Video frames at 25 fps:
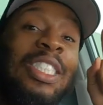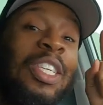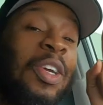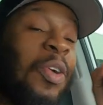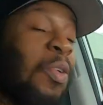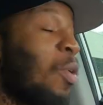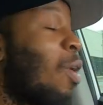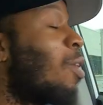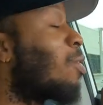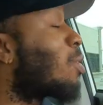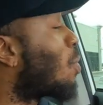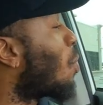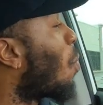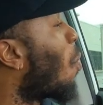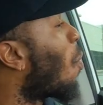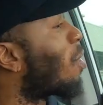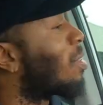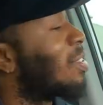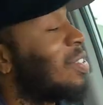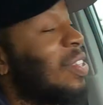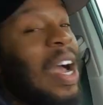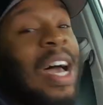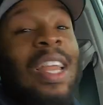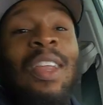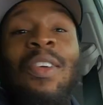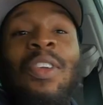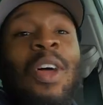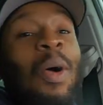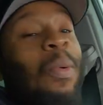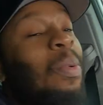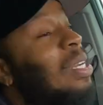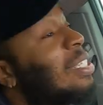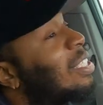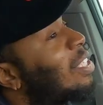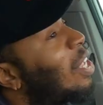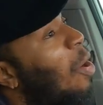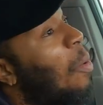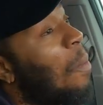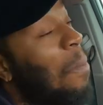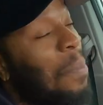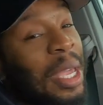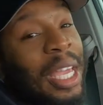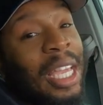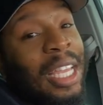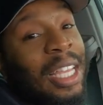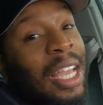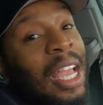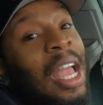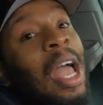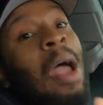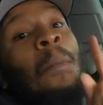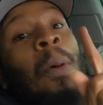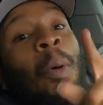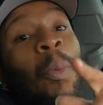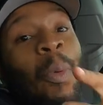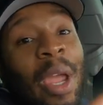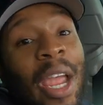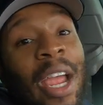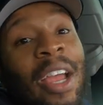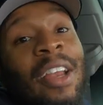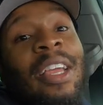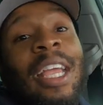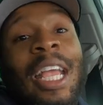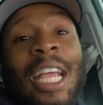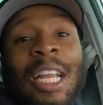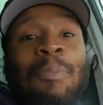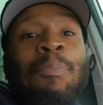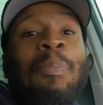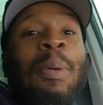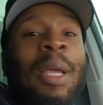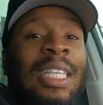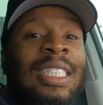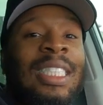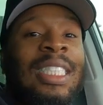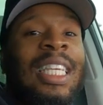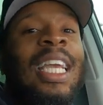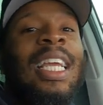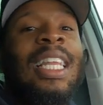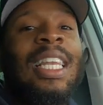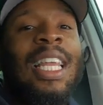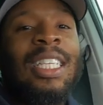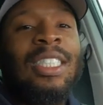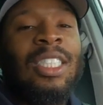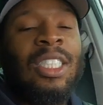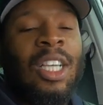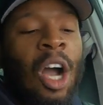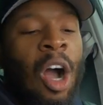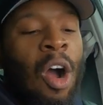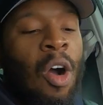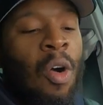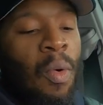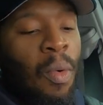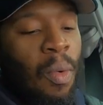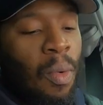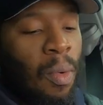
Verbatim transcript: it's a grocery order, so I don't know what it's gonna be, but we're here to get busy. Let's go.